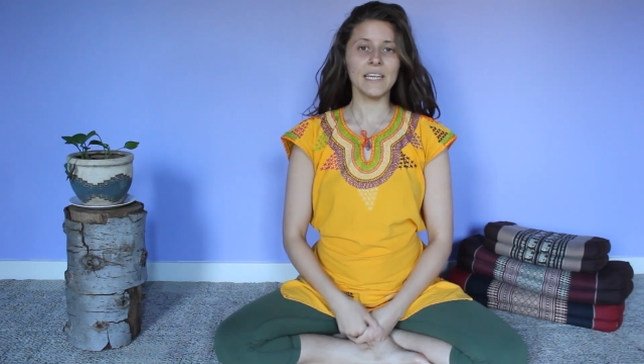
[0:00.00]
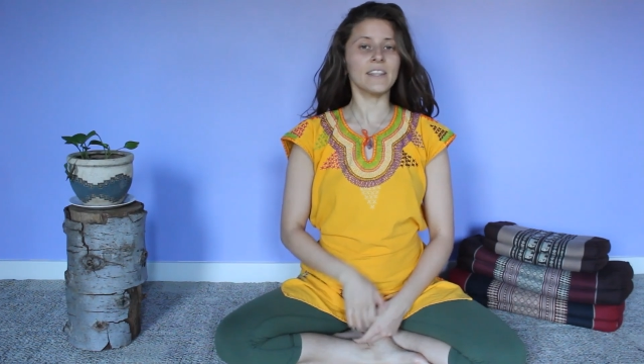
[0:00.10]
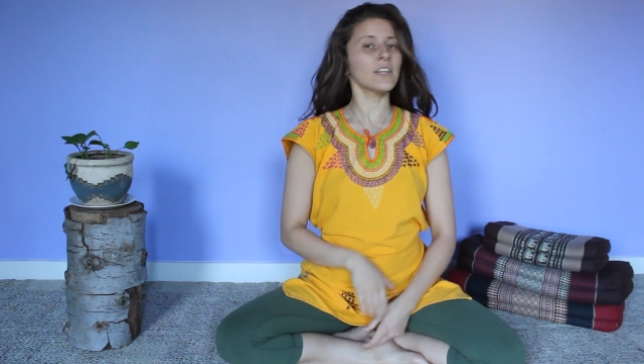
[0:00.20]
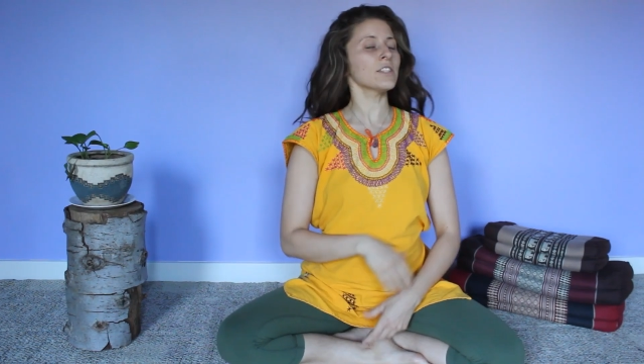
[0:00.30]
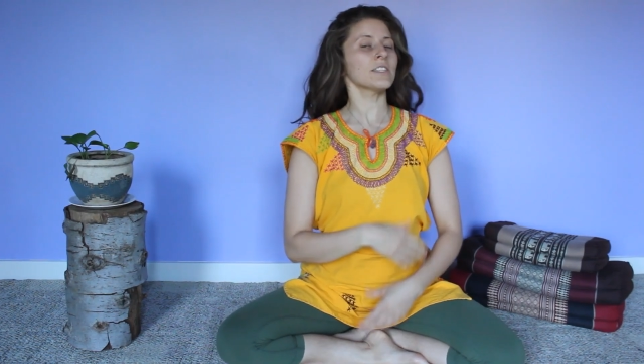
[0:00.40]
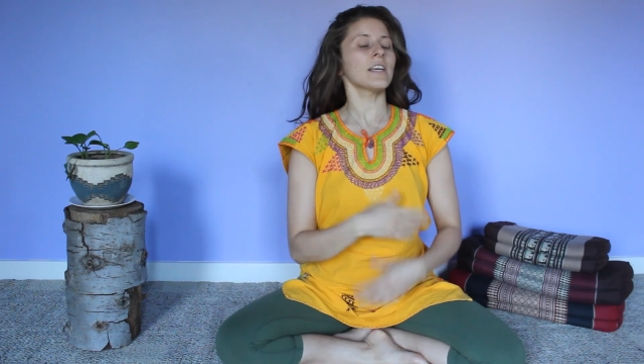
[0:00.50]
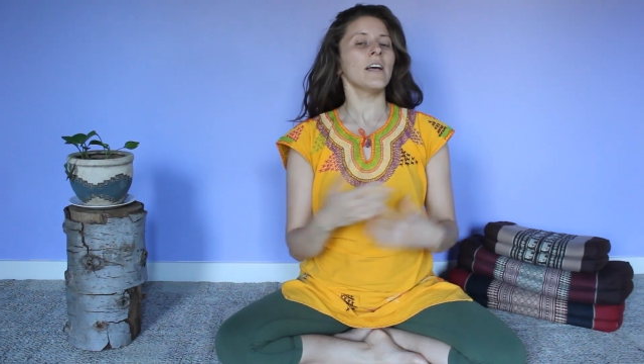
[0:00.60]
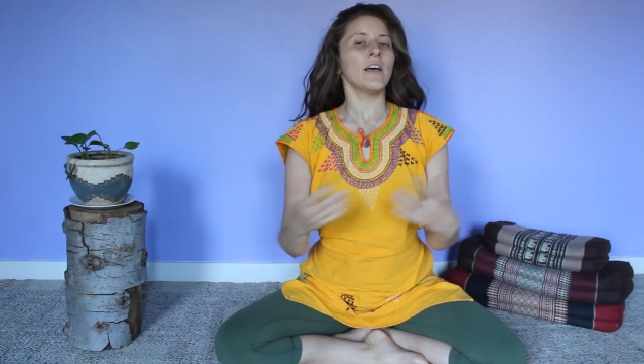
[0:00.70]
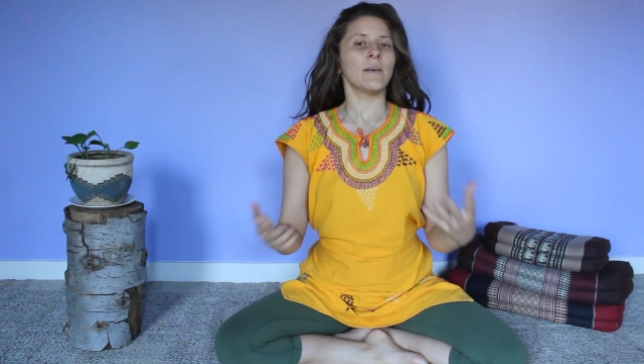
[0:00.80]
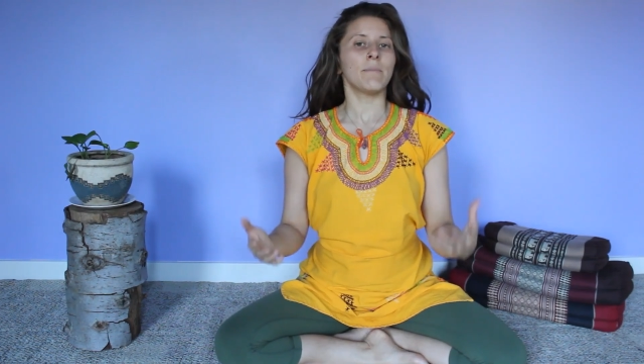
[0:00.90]
There's
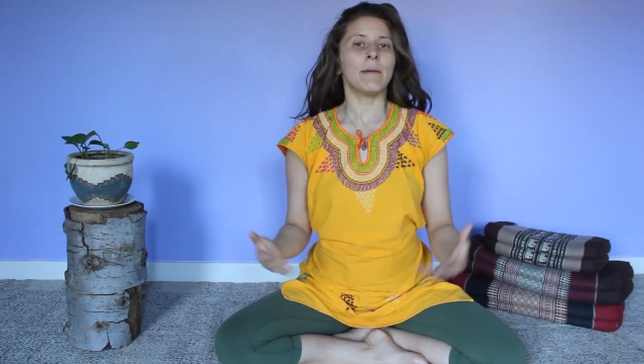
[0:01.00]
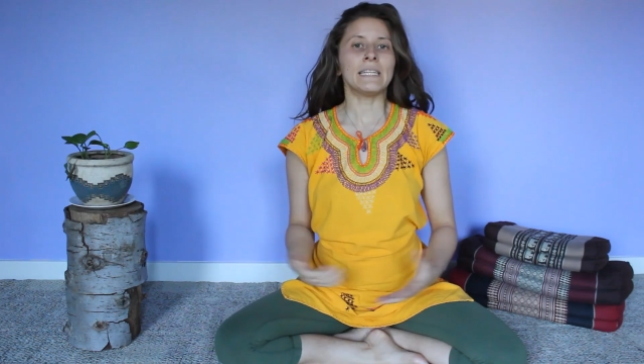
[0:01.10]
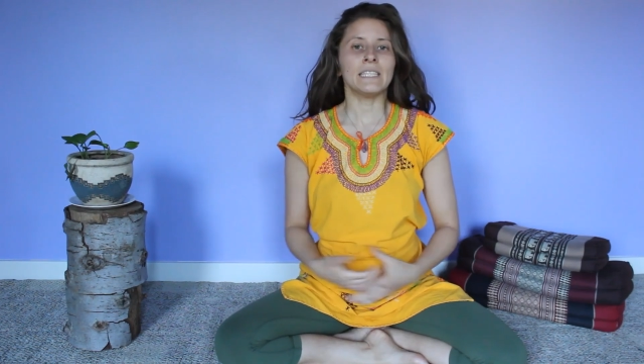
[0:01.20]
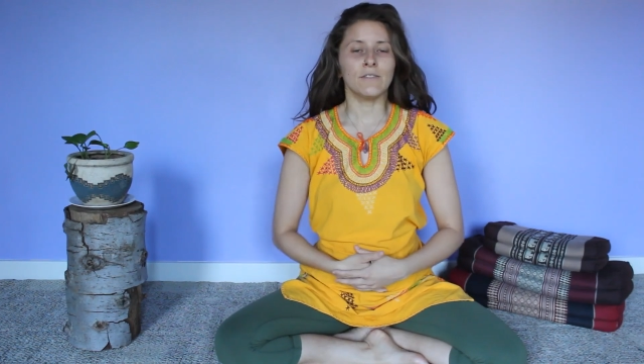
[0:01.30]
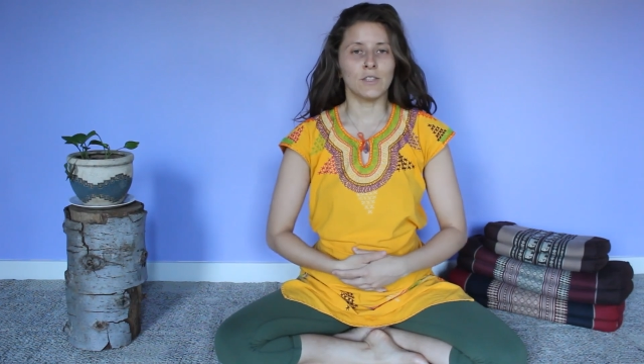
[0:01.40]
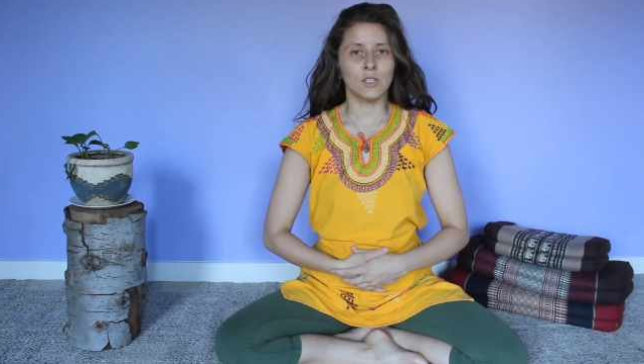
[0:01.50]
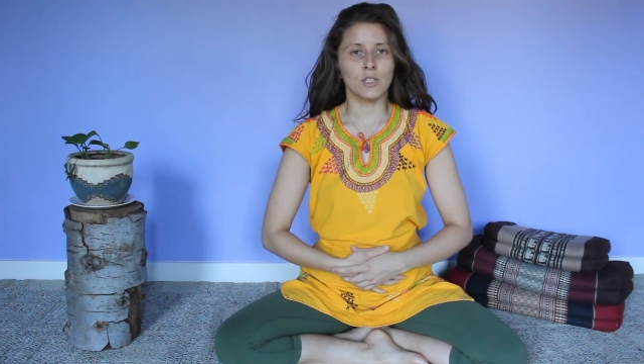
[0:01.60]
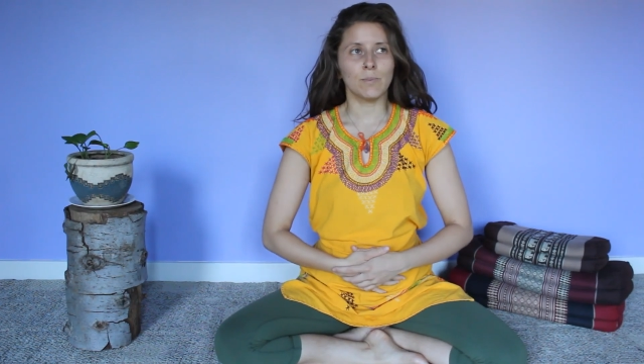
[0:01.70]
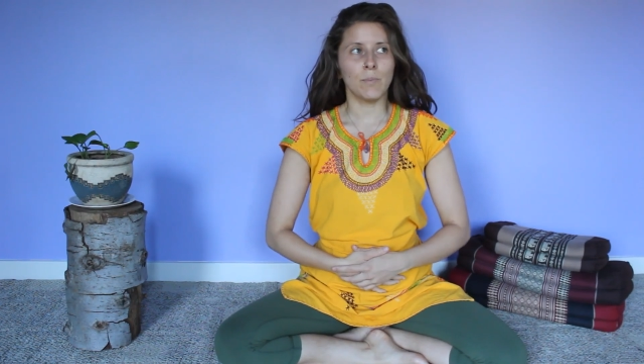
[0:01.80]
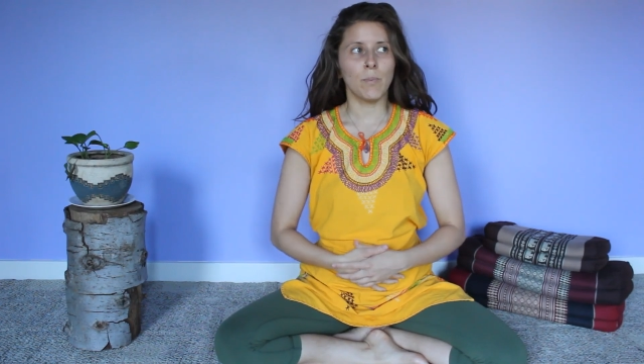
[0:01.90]
many different
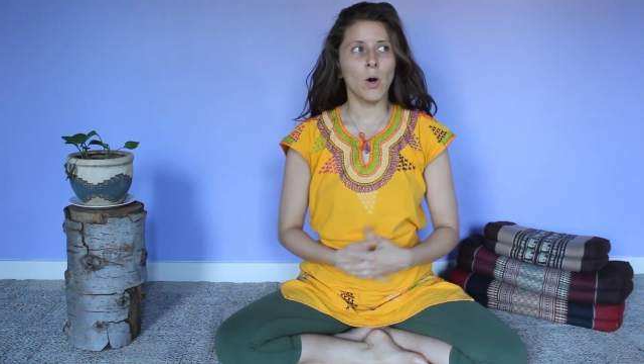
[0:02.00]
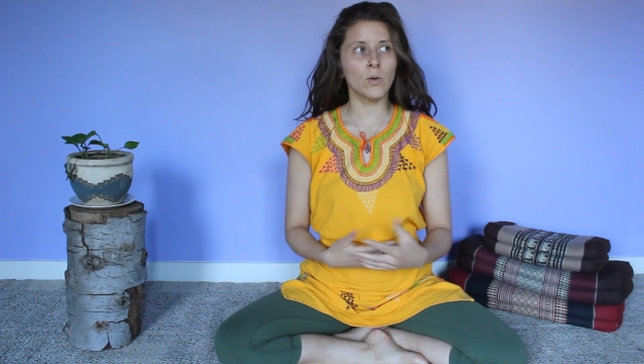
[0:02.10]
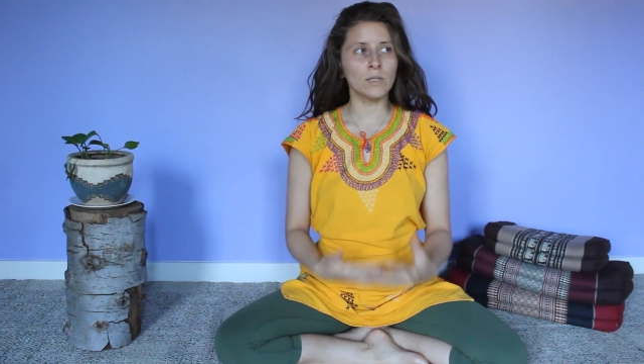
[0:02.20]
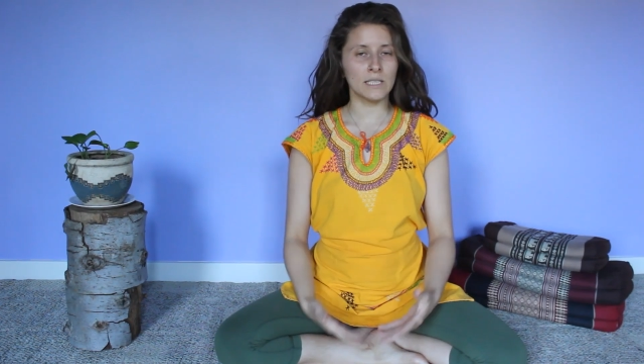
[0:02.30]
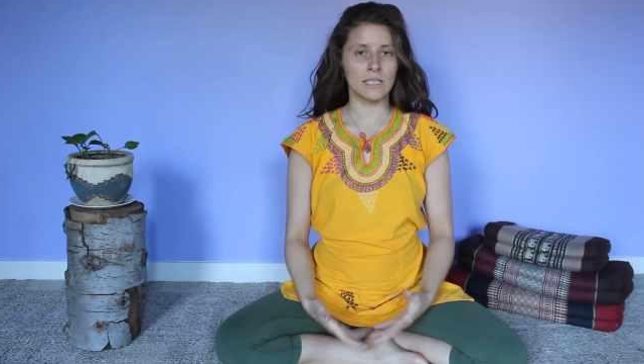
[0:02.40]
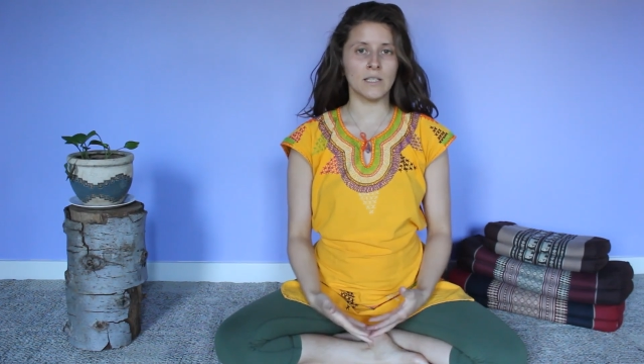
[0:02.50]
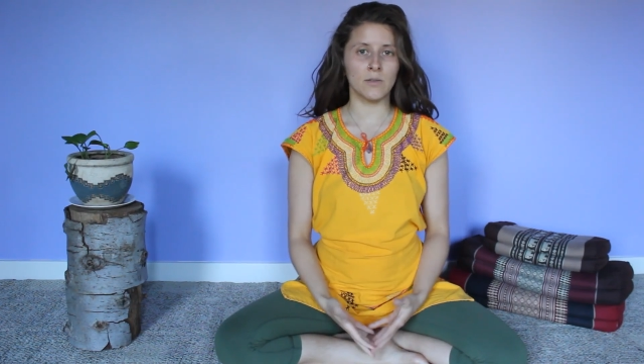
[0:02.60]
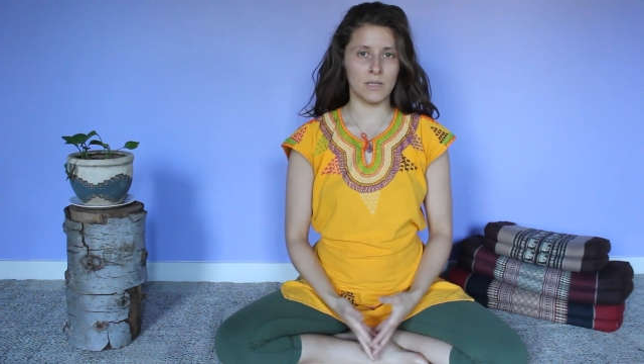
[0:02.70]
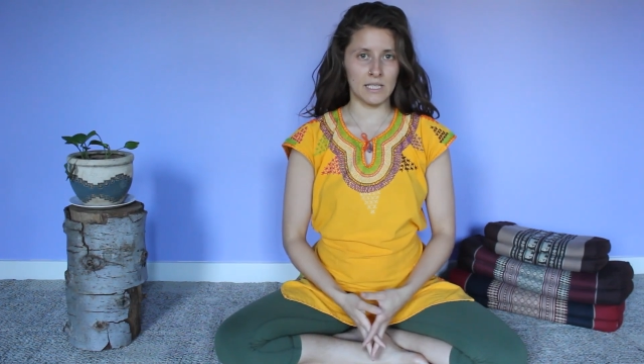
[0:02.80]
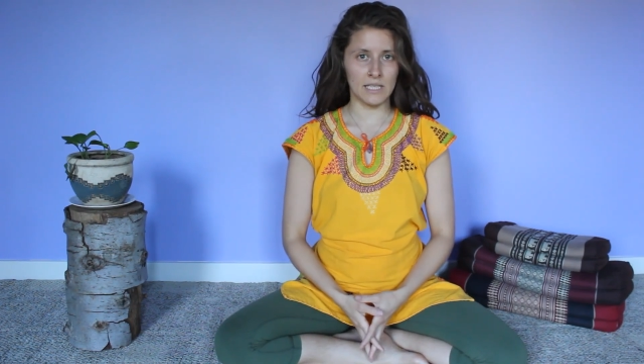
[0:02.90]
poses that
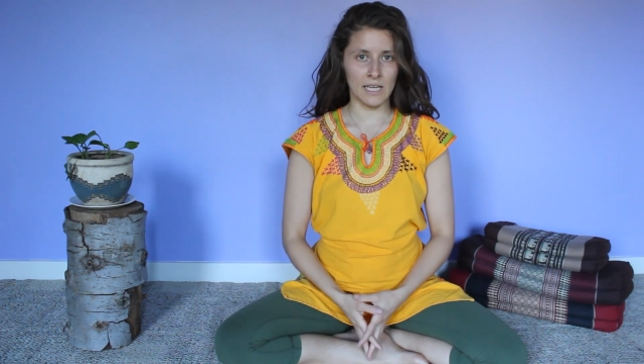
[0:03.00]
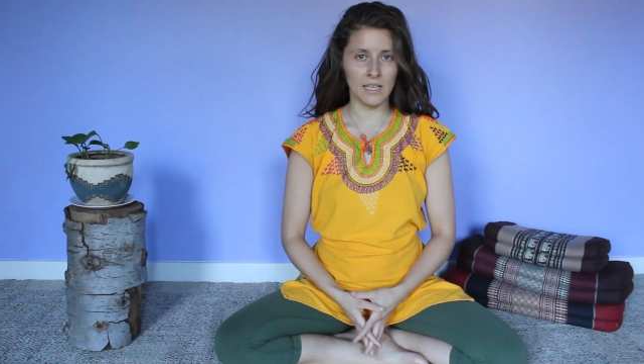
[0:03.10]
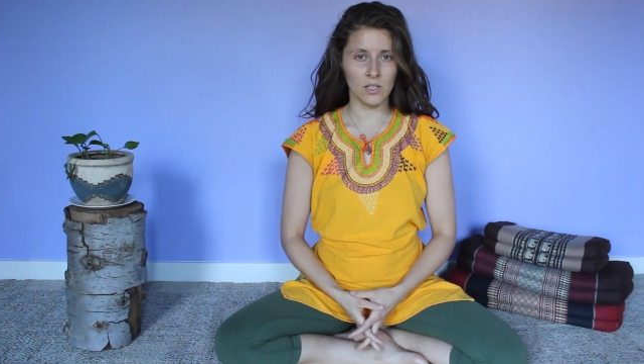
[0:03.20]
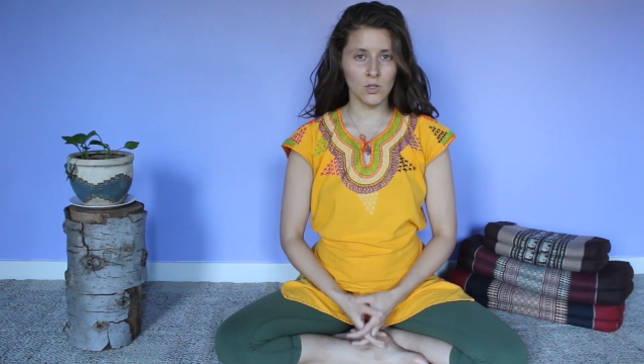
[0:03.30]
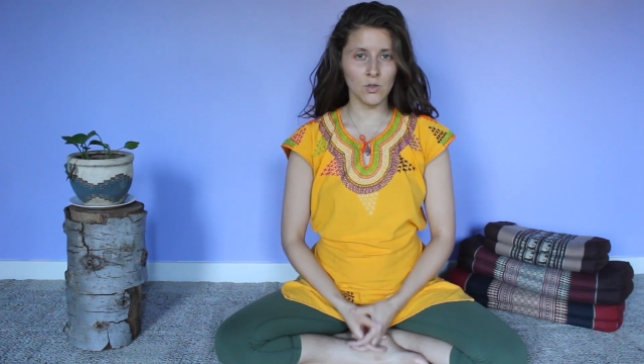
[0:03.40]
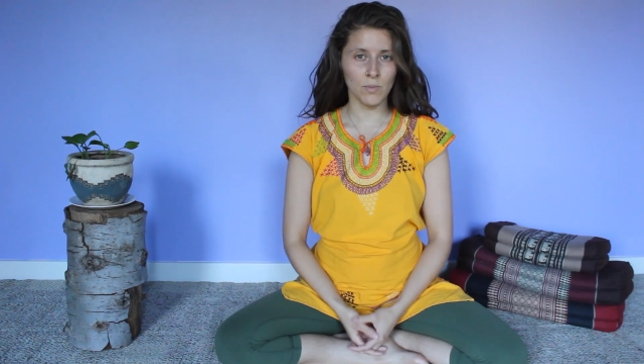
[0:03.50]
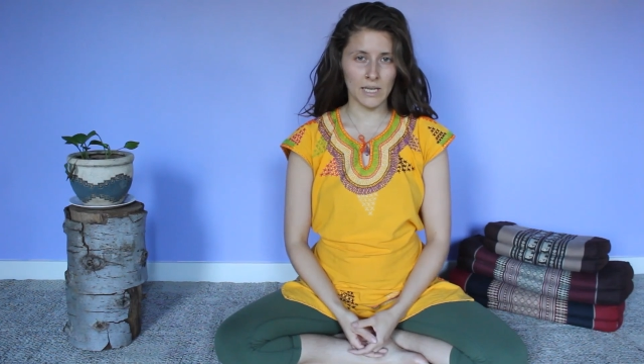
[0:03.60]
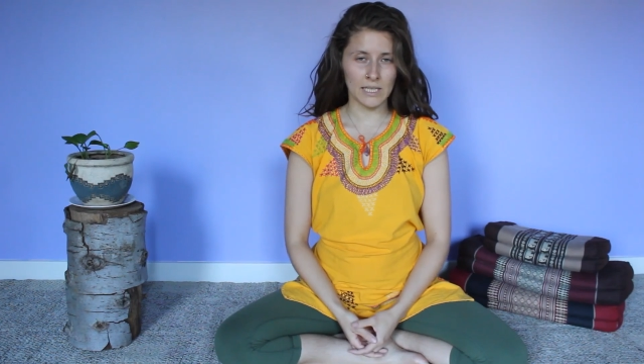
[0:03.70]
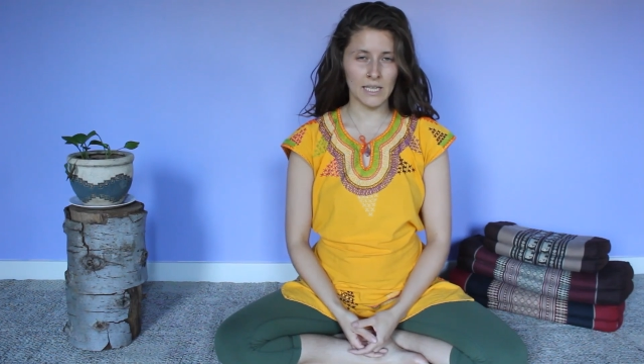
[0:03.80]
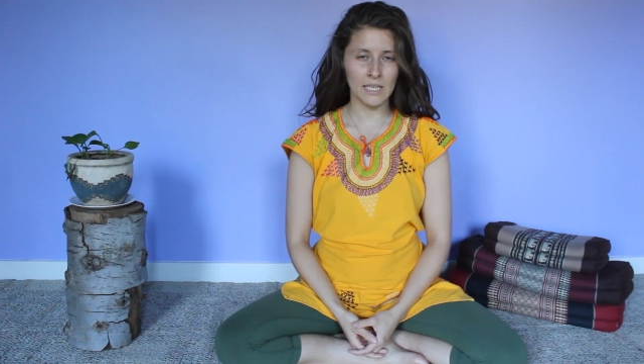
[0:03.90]
you can take to
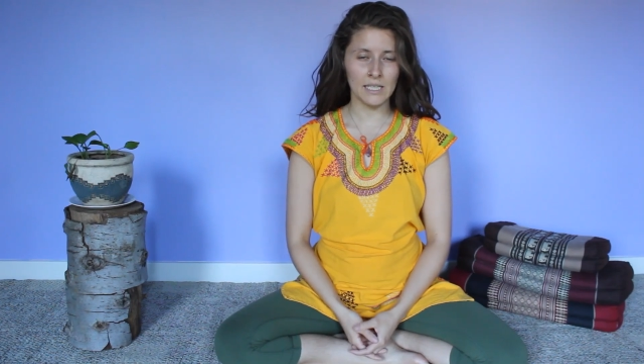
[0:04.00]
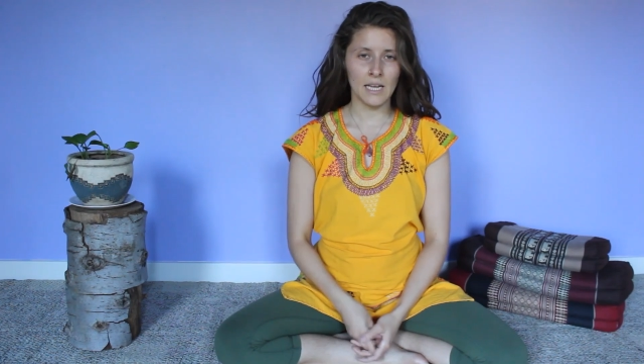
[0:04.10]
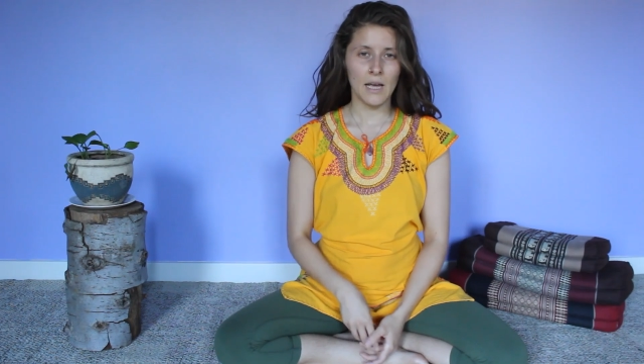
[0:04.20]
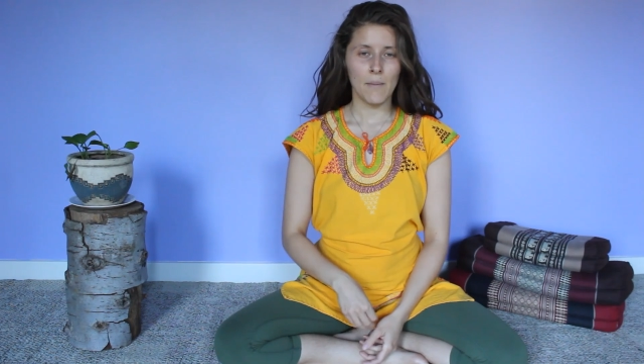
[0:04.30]
meditate,